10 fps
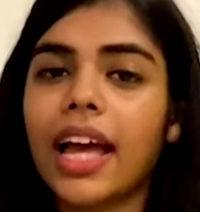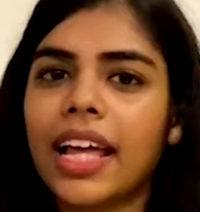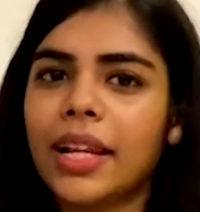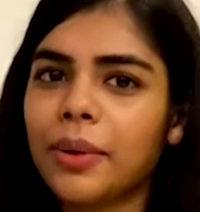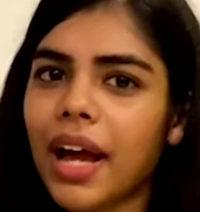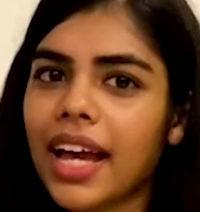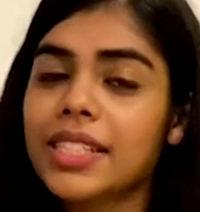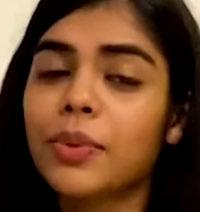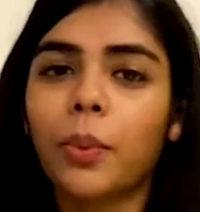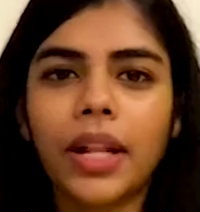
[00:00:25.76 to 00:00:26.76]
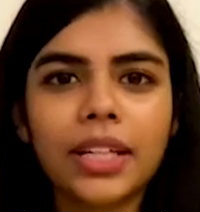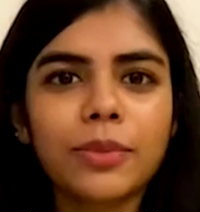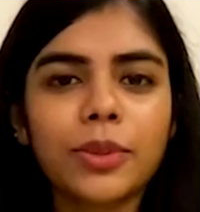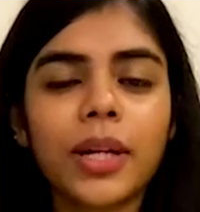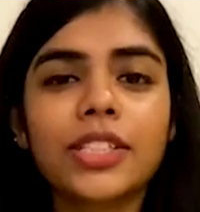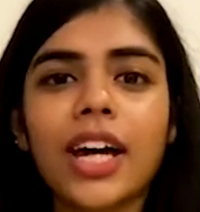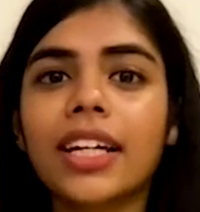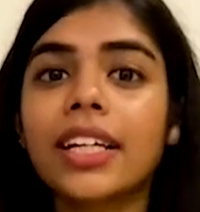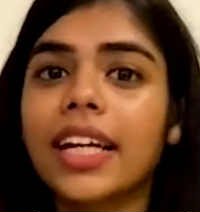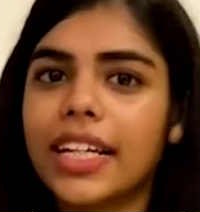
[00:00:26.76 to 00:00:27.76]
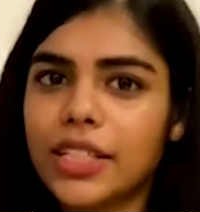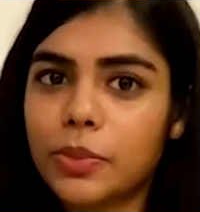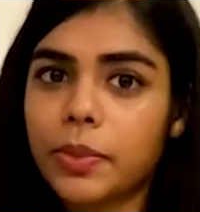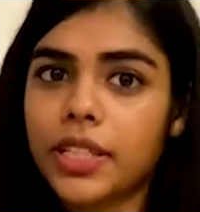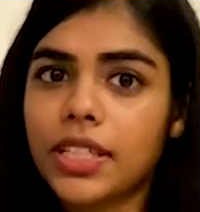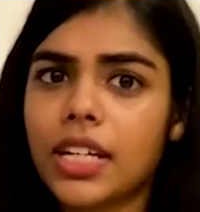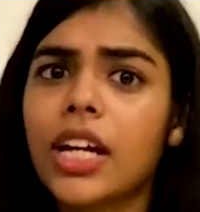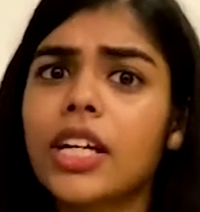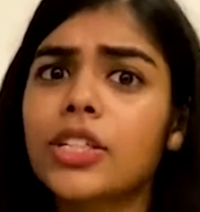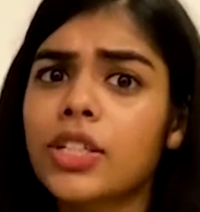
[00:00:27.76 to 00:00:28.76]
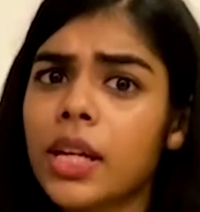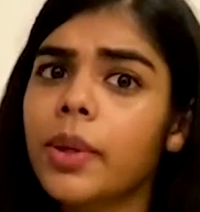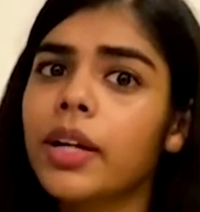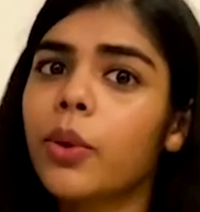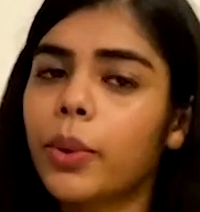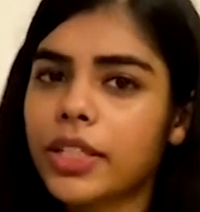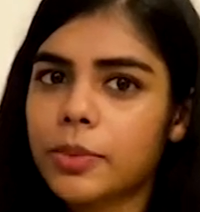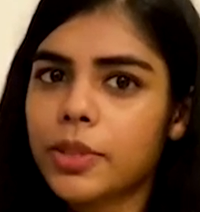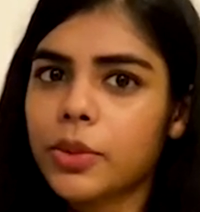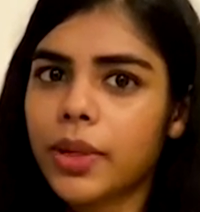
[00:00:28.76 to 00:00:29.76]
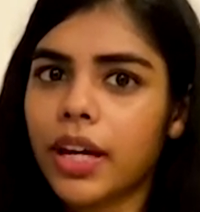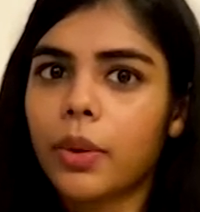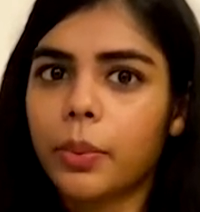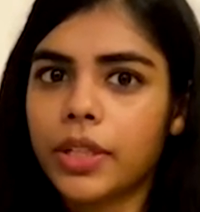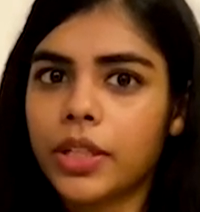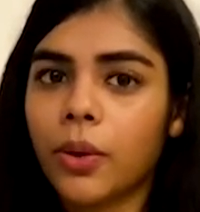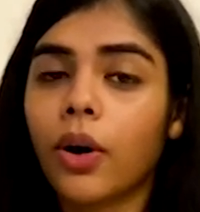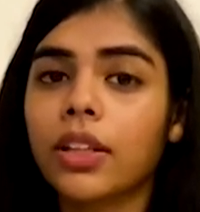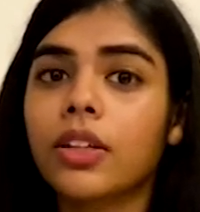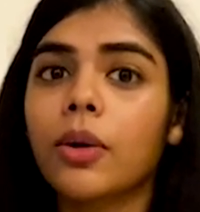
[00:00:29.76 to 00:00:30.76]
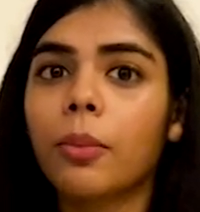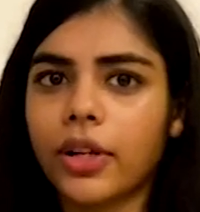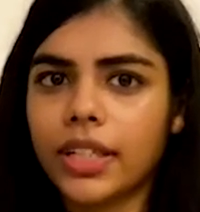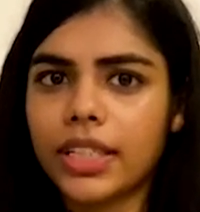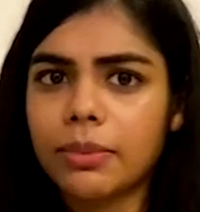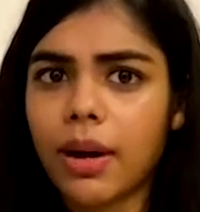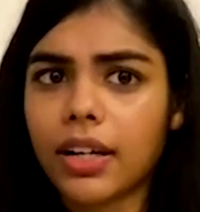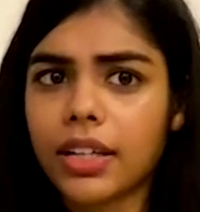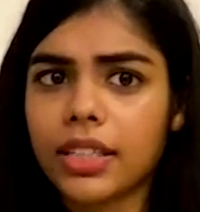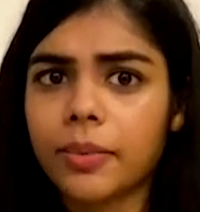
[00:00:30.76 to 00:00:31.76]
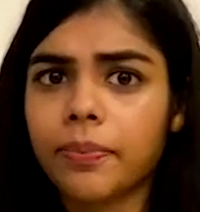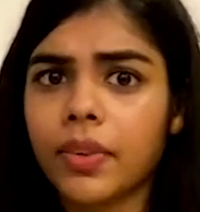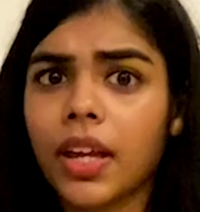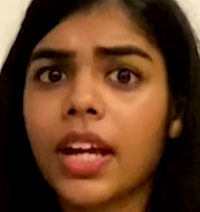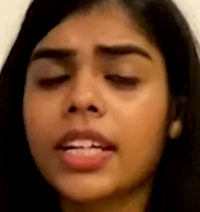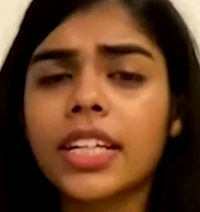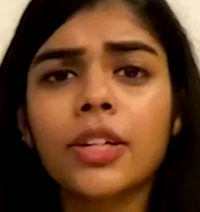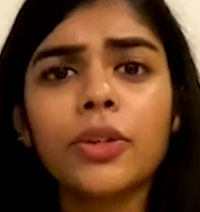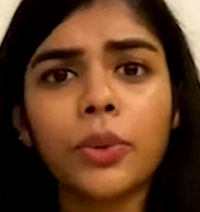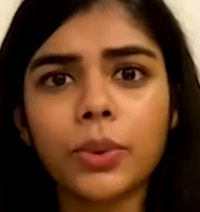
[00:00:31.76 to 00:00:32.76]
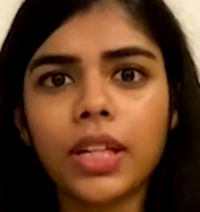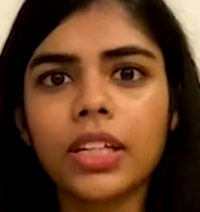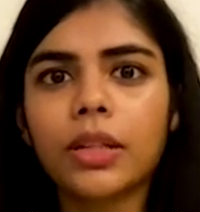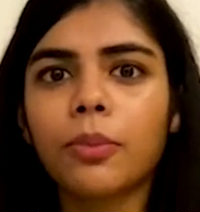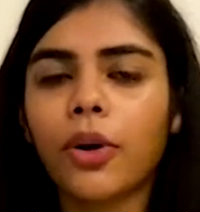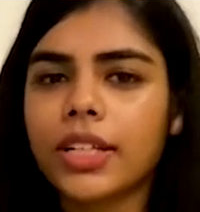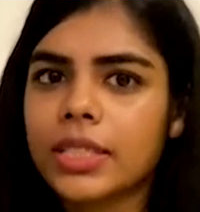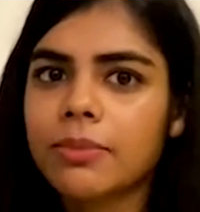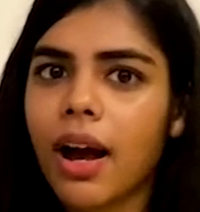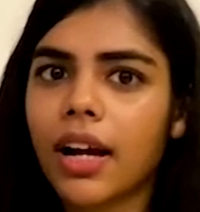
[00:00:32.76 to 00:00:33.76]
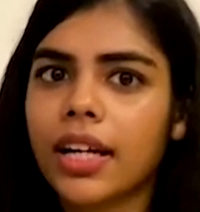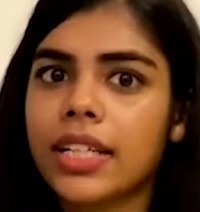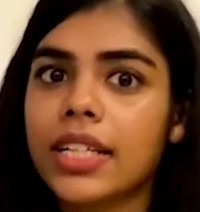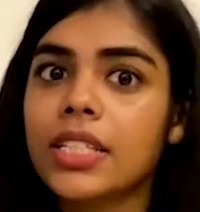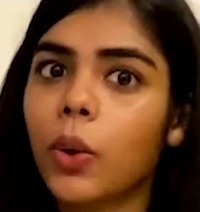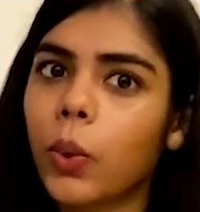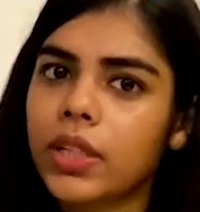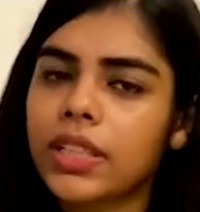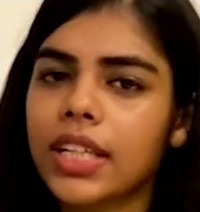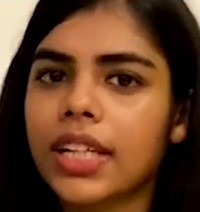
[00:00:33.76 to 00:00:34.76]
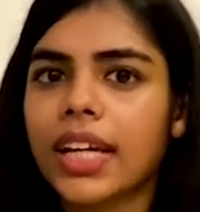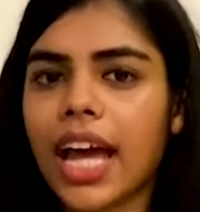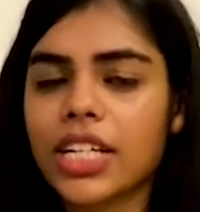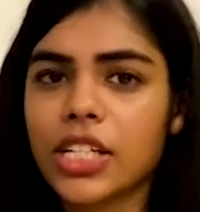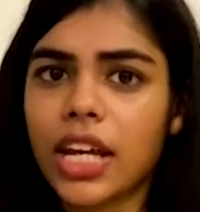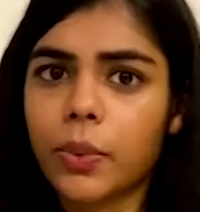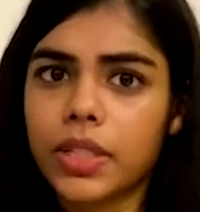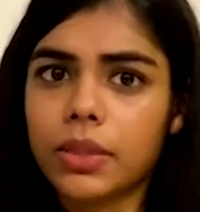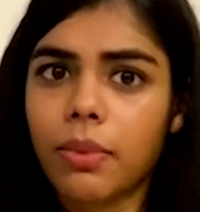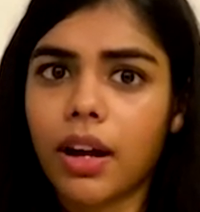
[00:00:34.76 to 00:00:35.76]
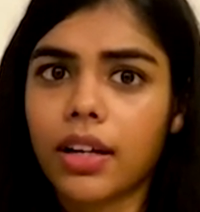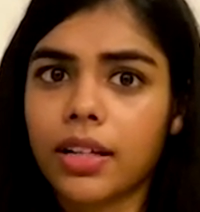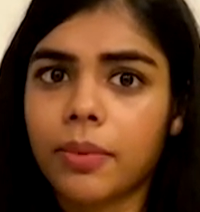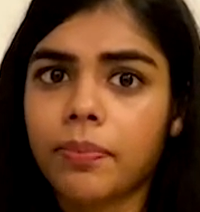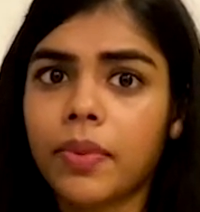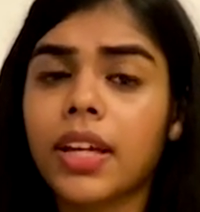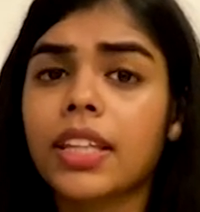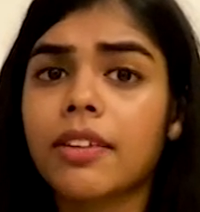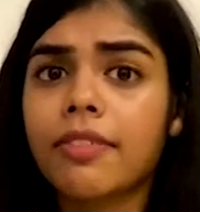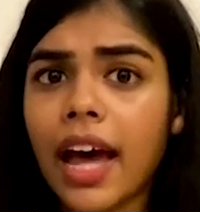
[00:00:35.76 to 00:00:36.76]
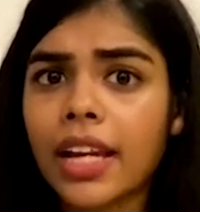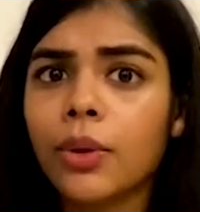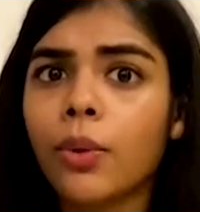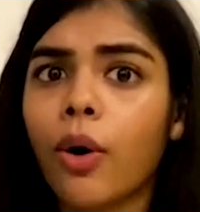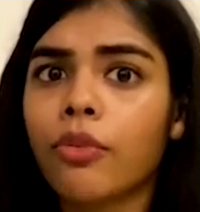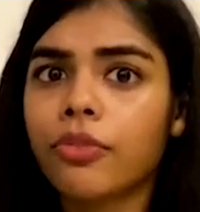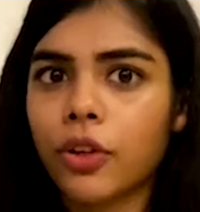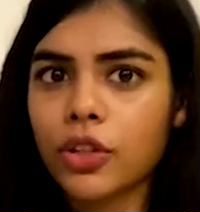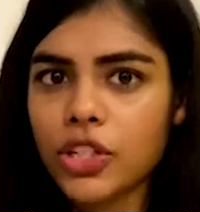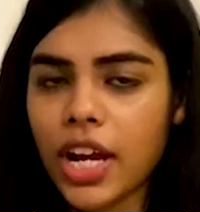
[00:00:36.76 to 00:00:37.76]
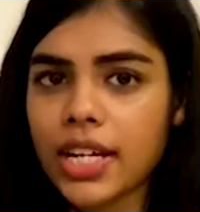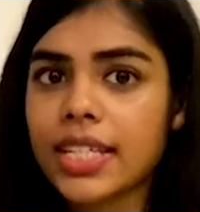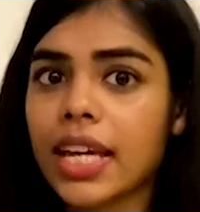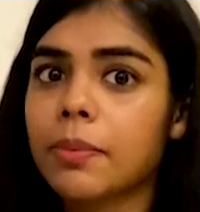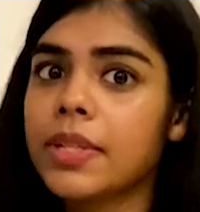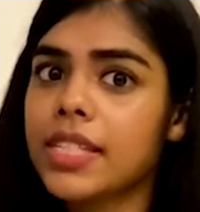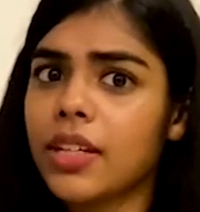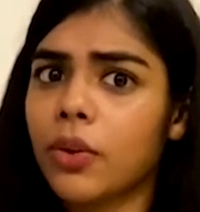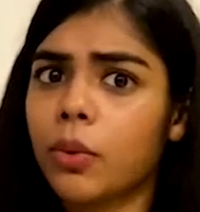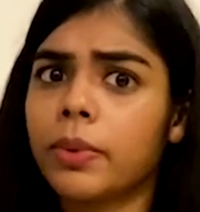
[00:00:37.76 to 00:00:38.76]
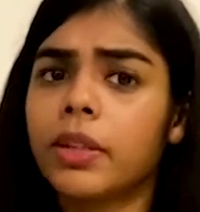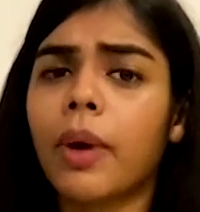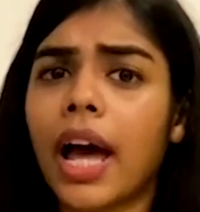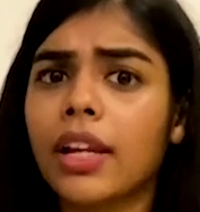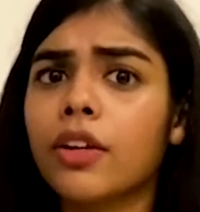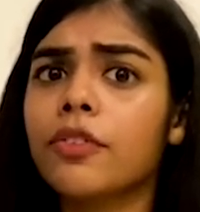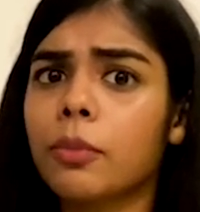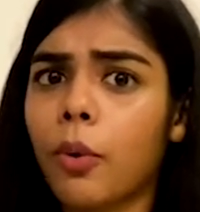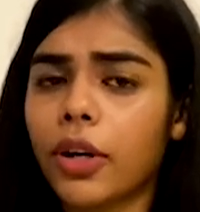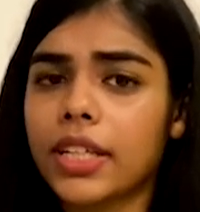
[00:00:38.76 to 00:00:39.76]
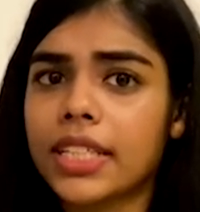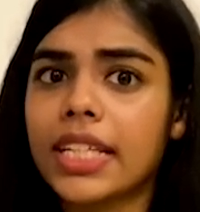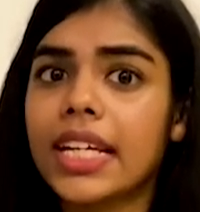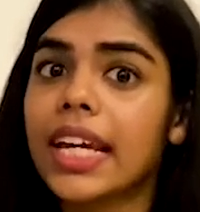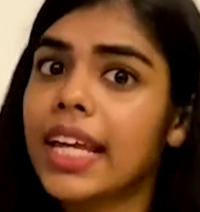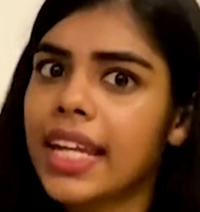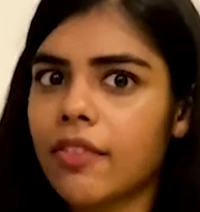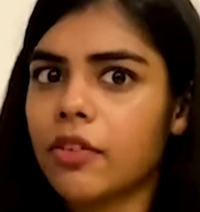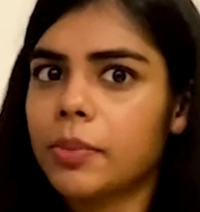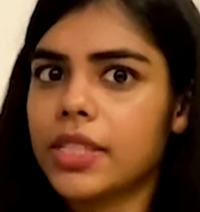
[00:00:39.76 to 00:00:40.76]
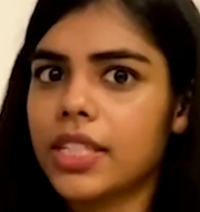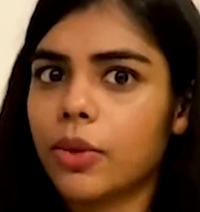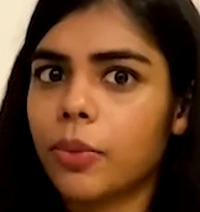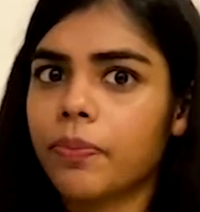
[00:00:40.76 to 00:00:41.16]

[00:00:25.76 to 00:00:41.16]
Hello guys, welcome to our channel Hint2mint. Today we're going to be doing a video on commodity market. Did you know that the commodity market is older than the cash and equity market? The value of your shares can be zero, but the value of commodity can never be zero.